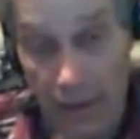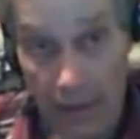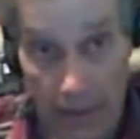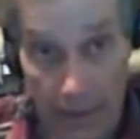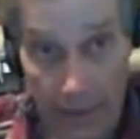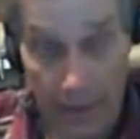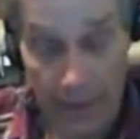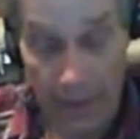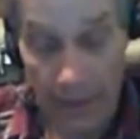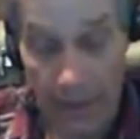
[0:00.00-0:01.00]
and then I've
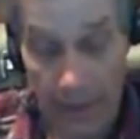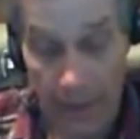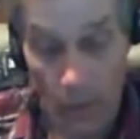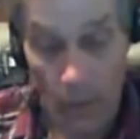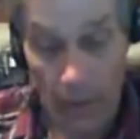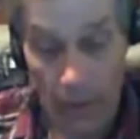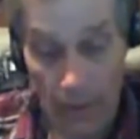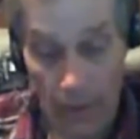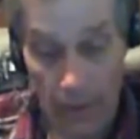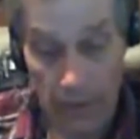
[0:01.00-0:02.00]
got a away
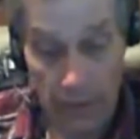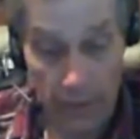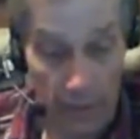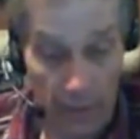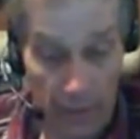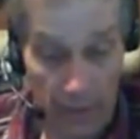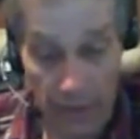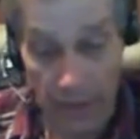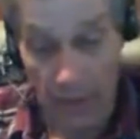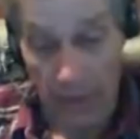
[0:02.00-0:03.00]
yard that's got my
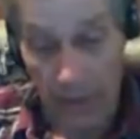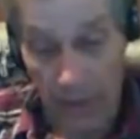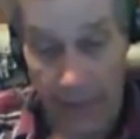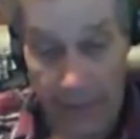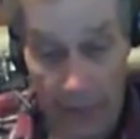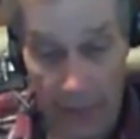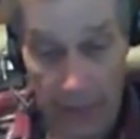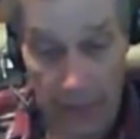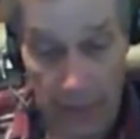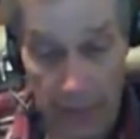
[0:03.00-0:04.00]

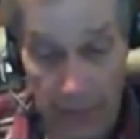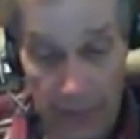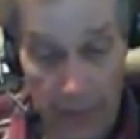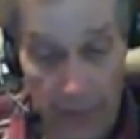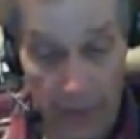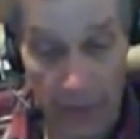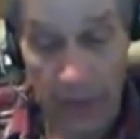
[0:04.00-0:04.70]
8-frame stuff in it.